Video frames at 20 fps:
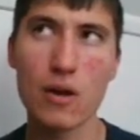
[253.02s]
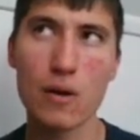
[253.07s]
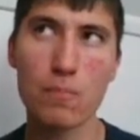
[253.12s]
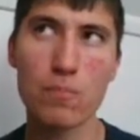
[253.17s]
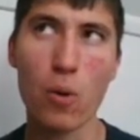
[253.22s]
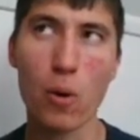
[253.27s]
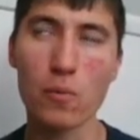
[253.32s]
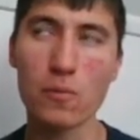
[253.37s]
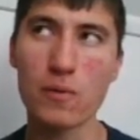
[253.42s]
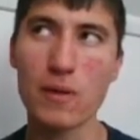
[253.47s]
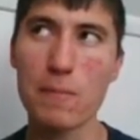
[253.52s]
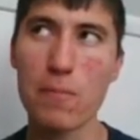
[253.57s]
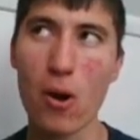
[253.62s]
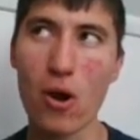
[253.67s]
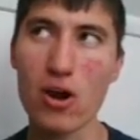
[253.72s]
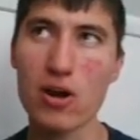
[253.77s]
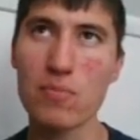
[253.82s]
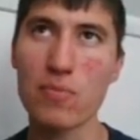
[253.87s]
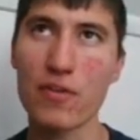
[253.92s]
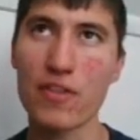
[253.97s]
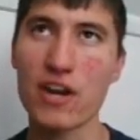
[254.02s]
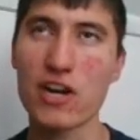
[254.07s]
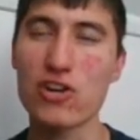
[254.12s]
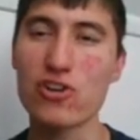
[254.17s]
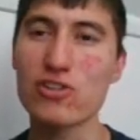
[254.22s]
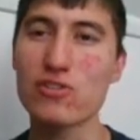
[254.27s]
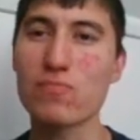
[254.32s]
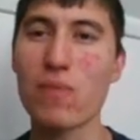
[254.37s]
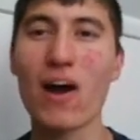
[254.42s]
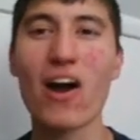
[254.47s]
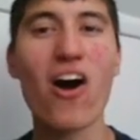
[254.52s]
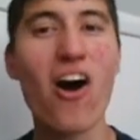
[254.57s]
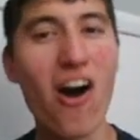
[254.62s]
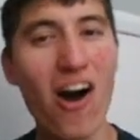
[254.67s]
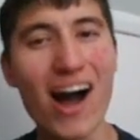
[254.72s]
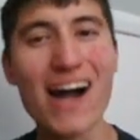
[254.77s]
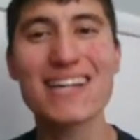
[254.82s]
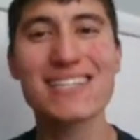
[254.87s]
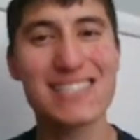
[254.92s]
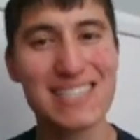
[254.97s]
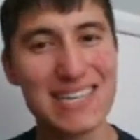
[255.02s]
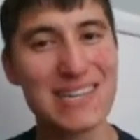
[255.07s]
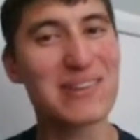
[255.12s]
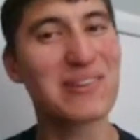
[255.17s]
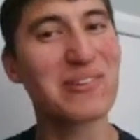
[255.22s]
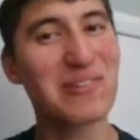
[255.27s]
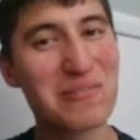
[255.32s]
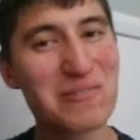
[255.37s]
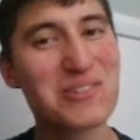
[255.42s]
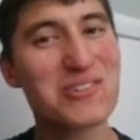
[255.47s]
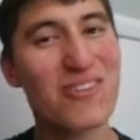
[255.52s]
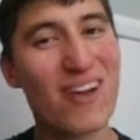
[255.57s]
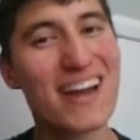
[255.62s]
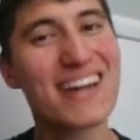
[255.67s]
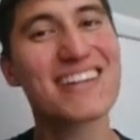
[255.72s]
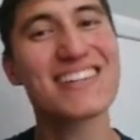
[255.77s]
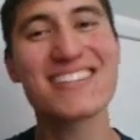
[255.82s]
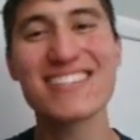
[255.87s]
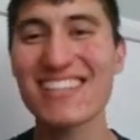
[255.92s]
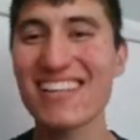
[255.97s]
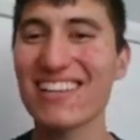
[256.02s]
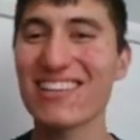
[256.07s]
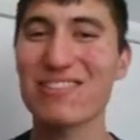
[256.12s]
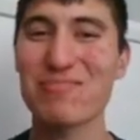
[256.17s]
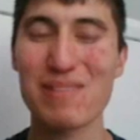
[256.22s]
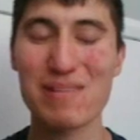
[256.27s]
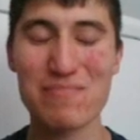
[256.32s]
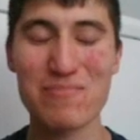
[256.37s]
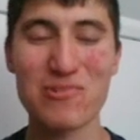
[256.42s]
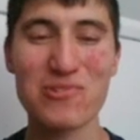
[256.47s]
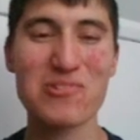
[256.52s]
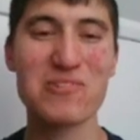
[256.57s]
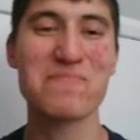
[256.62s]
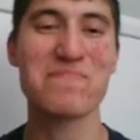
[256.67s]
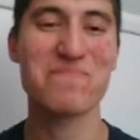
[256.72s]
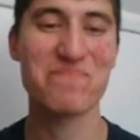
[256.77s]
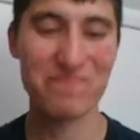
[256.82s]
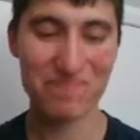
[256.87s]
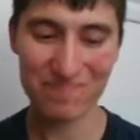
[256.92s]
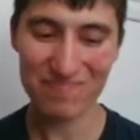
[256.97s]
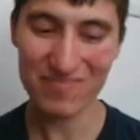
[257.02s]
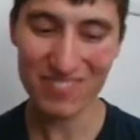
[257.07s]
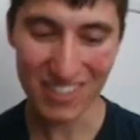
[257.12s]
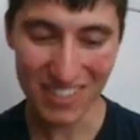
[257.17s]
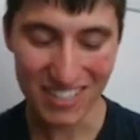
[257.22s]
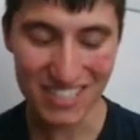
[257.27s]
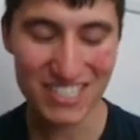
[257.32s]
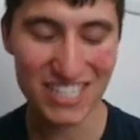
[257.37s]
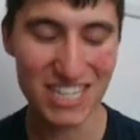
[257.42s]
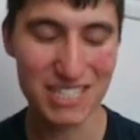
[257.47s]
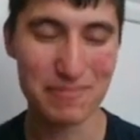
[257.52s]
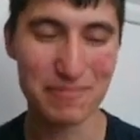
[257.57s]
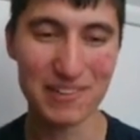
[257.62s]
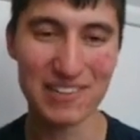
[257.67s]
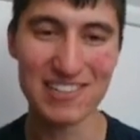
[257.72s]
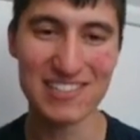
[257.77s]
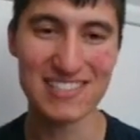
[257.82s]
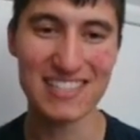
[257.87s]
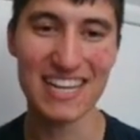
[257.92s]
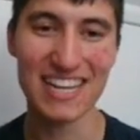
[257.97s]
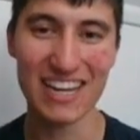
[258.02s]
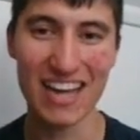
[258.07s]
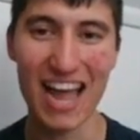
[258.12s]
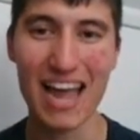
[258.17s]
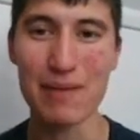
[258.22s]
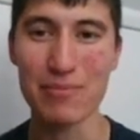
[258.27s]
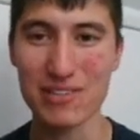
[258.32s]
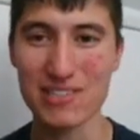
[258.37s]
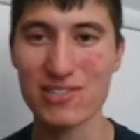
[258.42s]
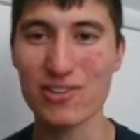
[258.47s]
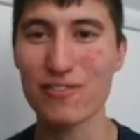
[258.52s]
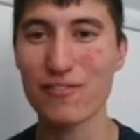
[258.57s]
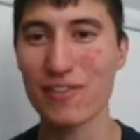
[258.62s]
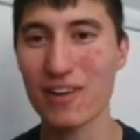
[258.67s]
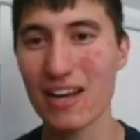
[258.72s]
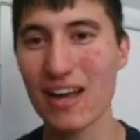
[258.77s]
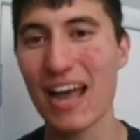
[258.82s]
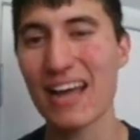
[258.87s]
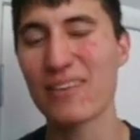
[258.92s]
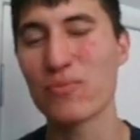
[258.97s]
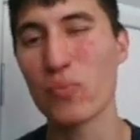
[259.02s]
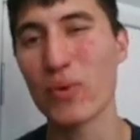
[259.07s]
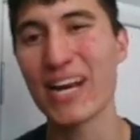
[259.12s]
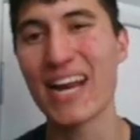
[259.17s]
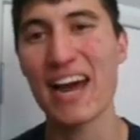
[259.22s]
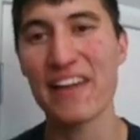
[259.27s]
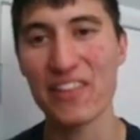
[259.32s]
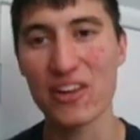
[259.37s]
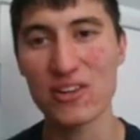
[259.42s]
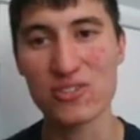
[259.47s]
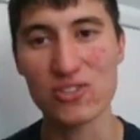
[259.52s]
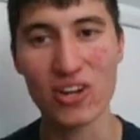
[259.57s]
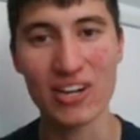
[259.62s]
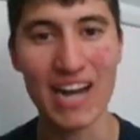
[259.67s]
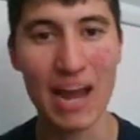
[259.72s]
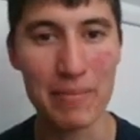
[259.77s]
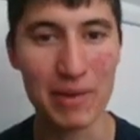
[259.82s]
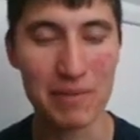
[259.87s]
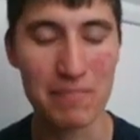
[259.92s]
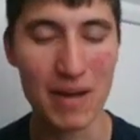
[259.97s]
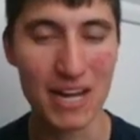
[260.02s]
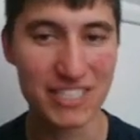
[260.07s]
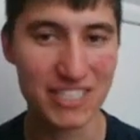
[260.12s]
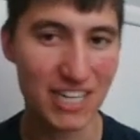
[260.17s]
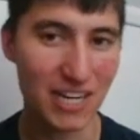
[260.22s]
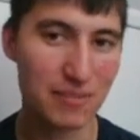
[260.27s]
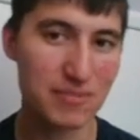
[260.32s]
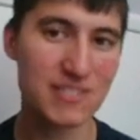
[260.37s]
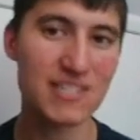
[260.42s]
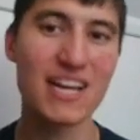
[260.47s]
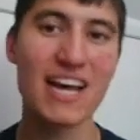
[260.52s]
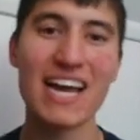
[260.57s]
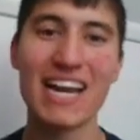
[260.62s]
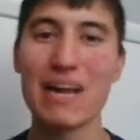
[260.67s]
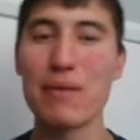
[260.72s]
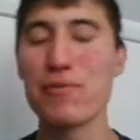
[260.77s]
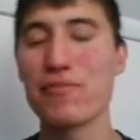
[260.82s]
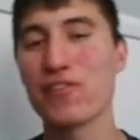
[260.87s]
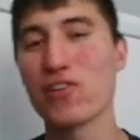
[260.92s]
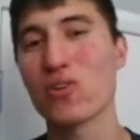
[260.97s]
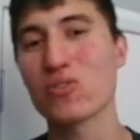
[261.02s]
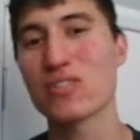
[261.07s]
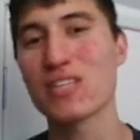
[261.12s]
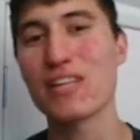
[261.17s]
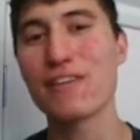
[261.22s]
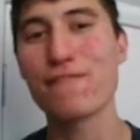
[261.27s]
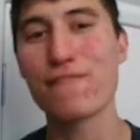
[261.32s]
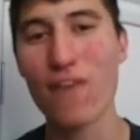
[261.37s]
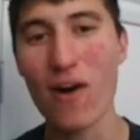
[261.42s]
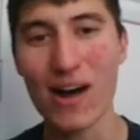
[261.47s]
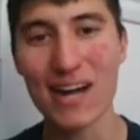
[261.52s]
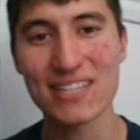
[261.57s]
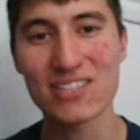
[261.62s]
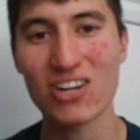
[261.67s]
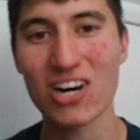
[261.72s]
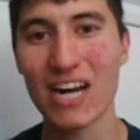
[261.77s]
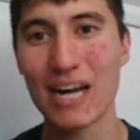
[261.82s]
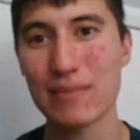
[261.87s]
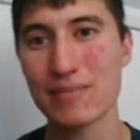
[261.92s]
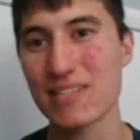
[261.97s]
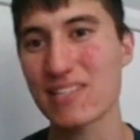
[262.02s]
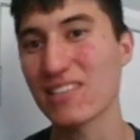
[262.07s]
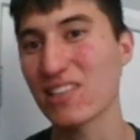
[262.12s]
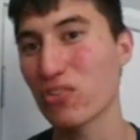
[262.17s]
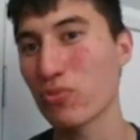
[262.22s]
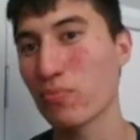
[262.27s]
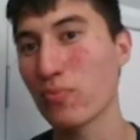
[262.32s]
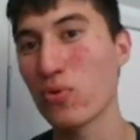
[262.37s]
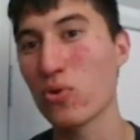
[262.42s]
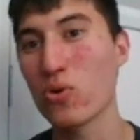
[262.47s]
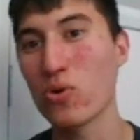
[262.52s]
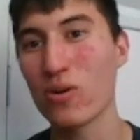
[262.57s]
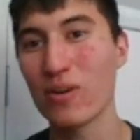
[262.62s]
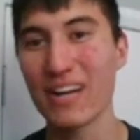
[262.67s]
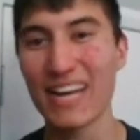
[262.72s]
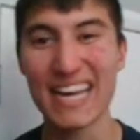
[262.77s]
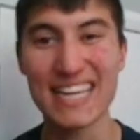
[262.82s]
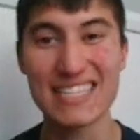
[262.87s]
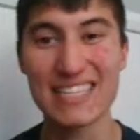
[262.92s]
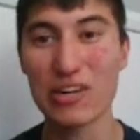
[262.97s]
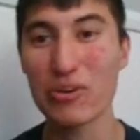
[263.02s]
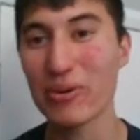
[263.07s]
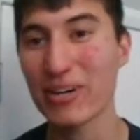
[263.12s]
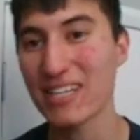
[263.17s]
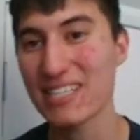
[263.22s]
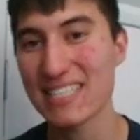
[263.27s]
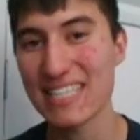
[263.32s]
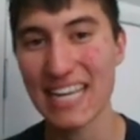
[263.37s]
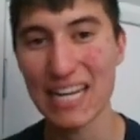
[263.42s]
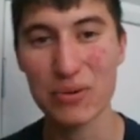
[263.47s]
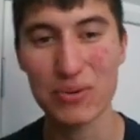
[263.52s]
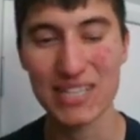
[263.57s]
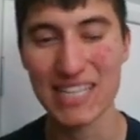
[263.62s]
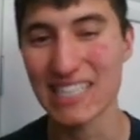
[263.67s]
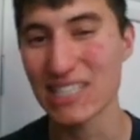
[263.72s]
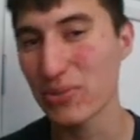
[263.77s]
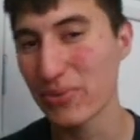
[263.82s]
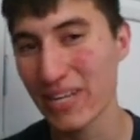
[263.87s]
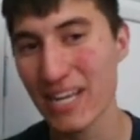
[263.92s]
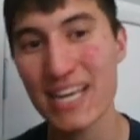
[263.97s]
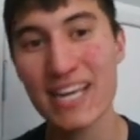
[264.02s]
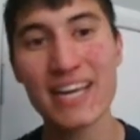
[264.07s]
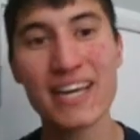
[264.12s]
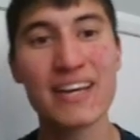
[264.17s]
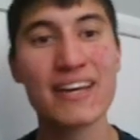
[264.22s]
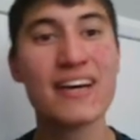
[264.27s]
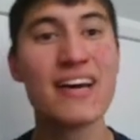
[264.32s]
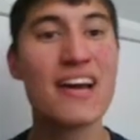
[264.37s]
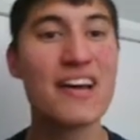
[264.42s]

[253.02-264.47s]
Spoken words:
probably Pokemon that are used by high skill trainers a little bit more, just because they're able to sort of win out those dynamic matchups. Now, moving on to the fire types, it's a little more easy to understand what they're doing here.